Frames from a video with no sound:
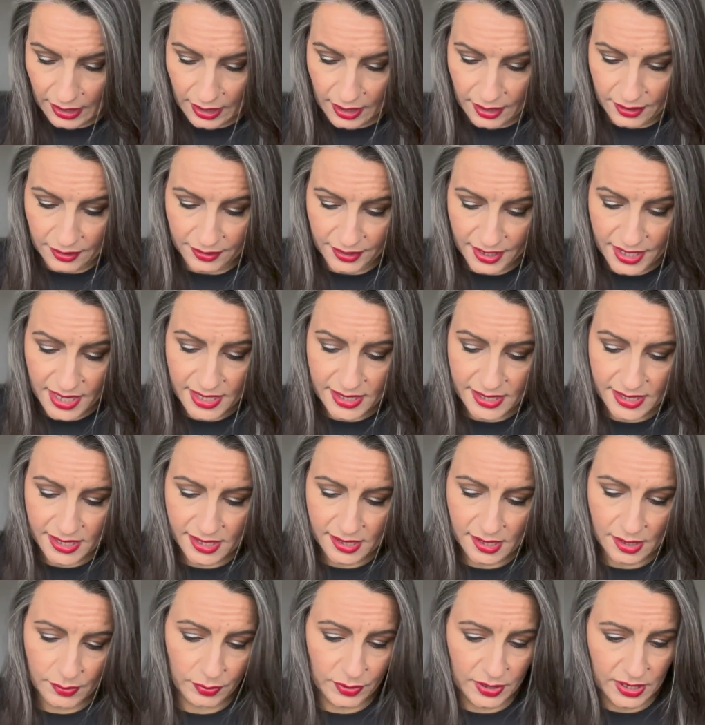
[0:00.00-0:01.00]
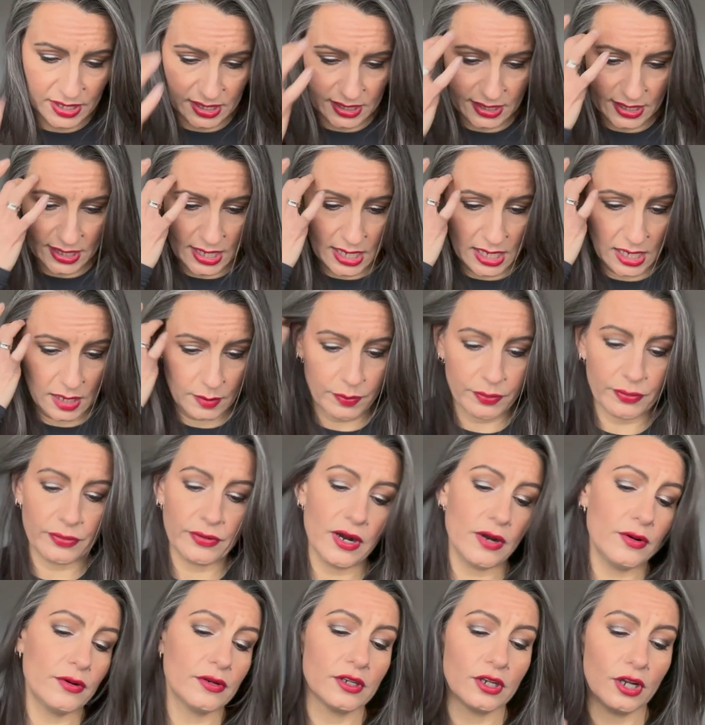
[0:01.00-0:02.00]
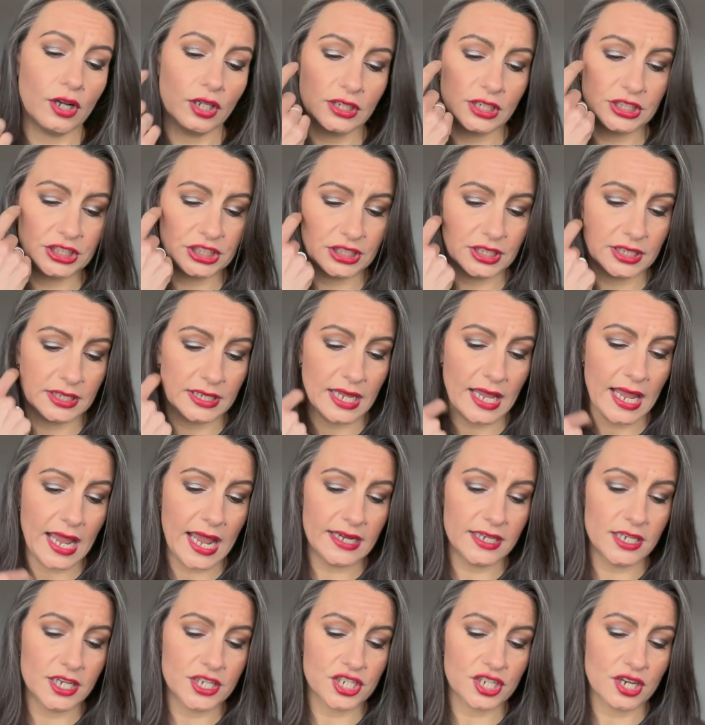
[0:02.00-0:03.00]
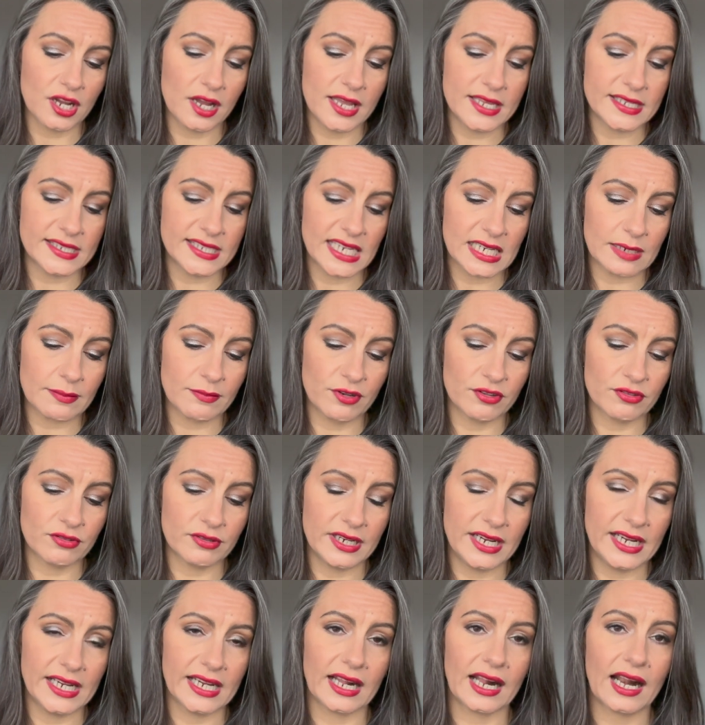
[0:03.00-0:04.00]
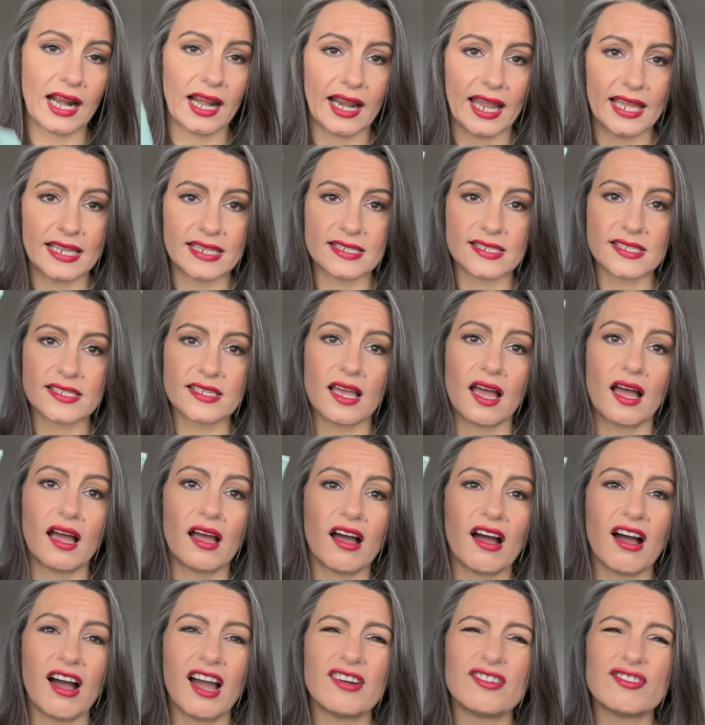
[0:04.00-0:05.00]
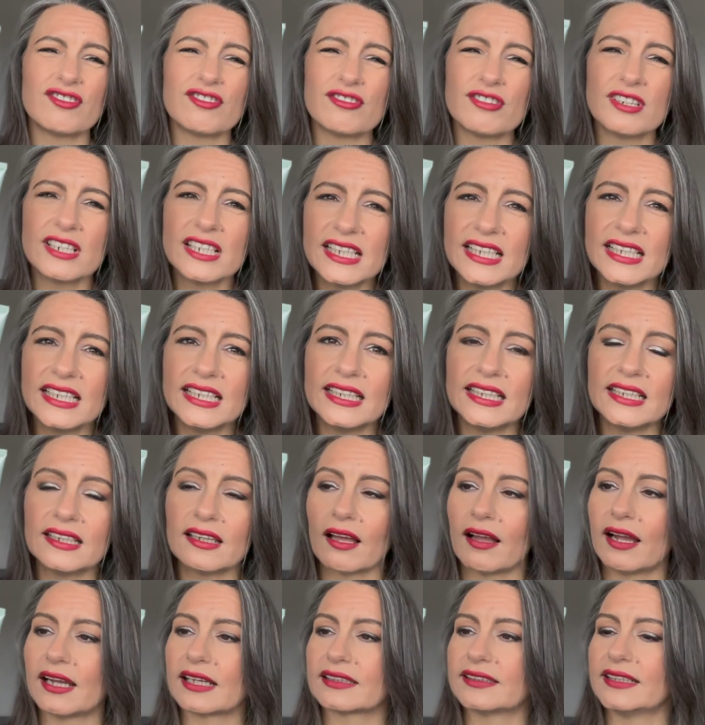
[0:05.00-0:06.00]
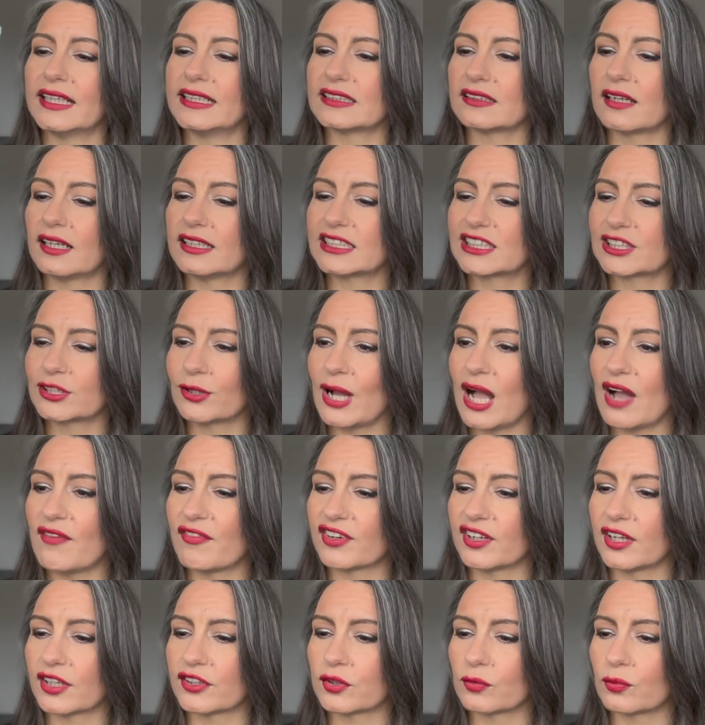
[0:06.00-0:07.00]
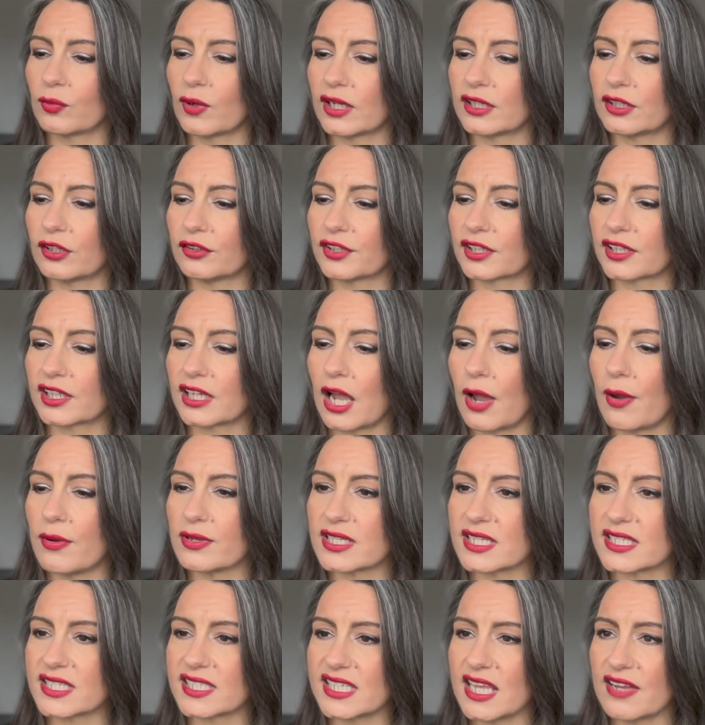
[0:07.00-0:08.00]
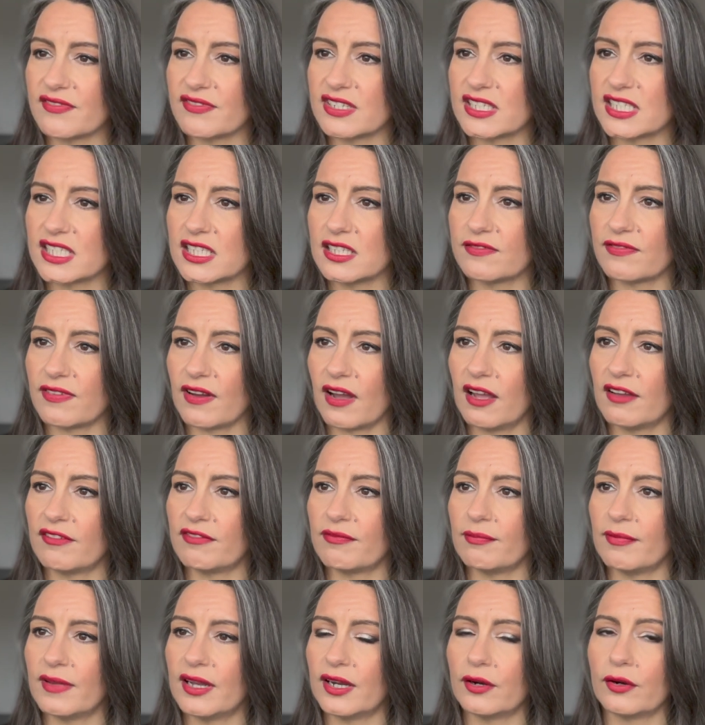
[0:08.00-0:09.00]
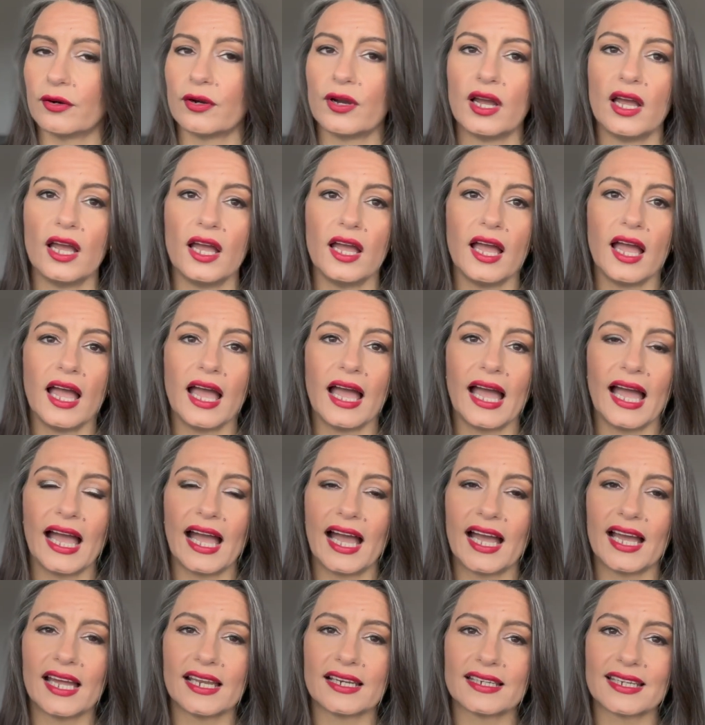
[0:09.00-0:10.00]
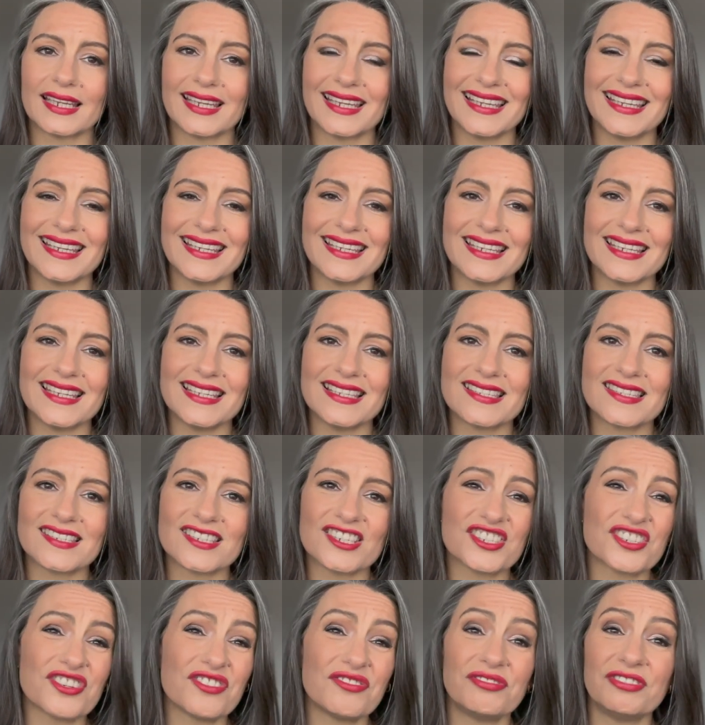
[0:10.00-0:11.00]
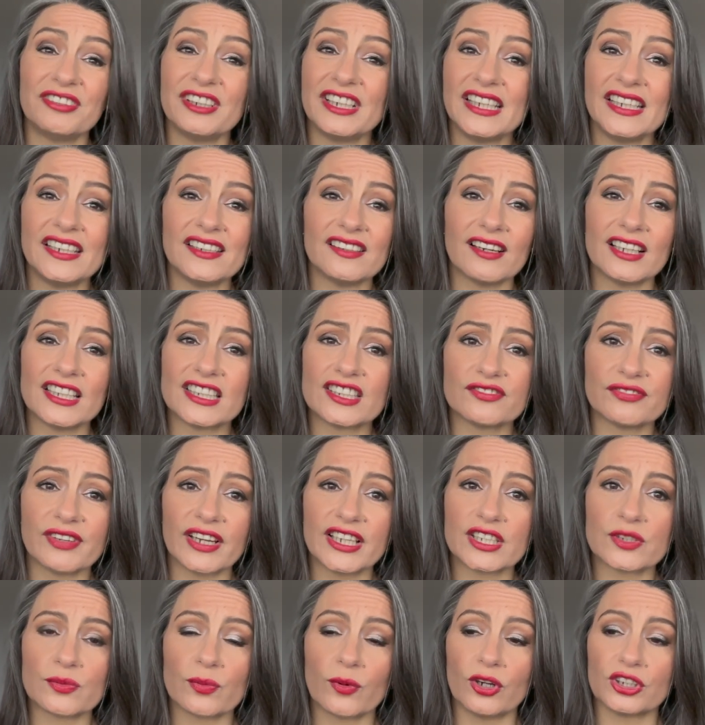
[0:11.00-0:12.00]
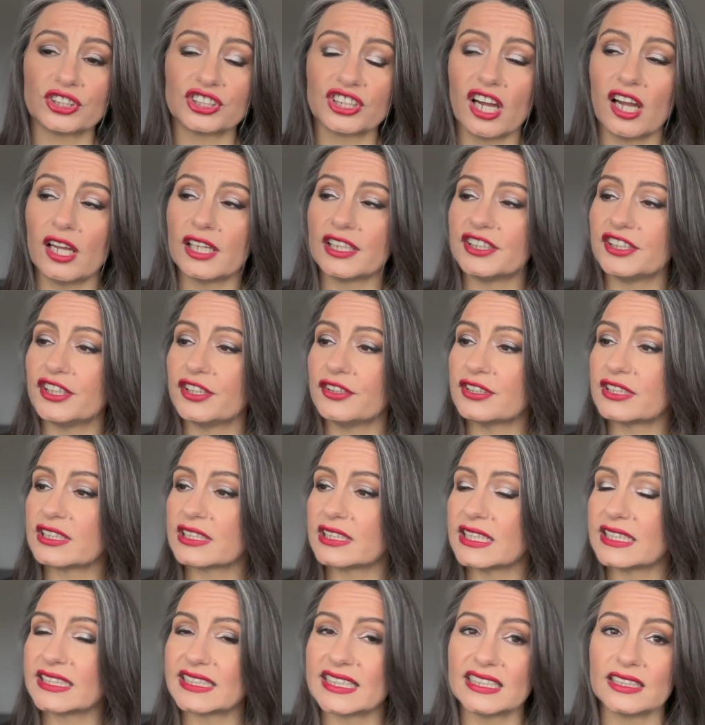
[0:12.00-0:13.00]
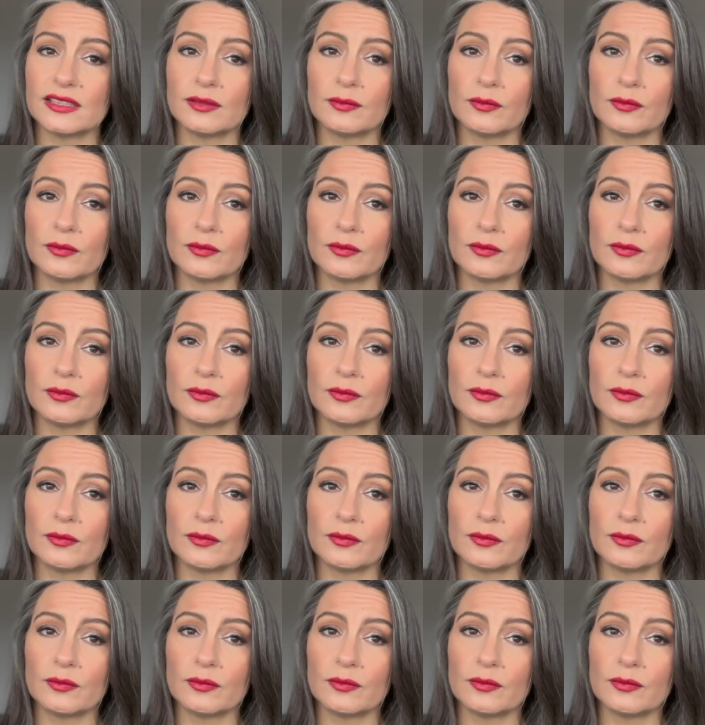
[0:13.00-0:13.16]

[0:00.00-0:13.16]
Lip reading: This was the Pro Collagen Energizing Marine Cleanser. I really like this. I still have another one on the go. It's a 75ml, and it is just a really nice face wash. I use this in the